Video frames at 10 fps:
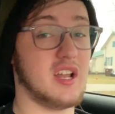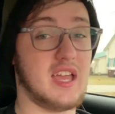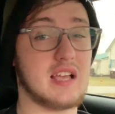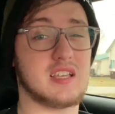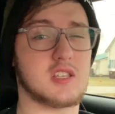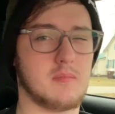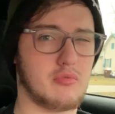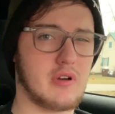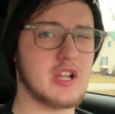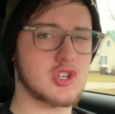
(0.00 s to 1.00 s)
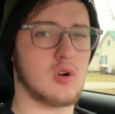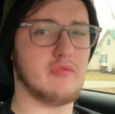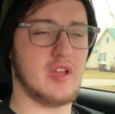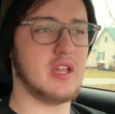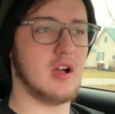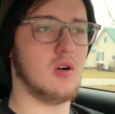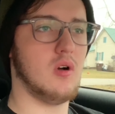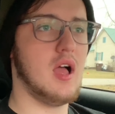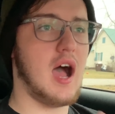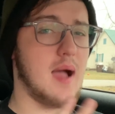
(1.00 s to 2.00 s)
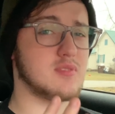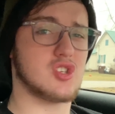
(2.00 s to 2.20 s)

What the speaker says: I'm gonna guess it's a pretty short video.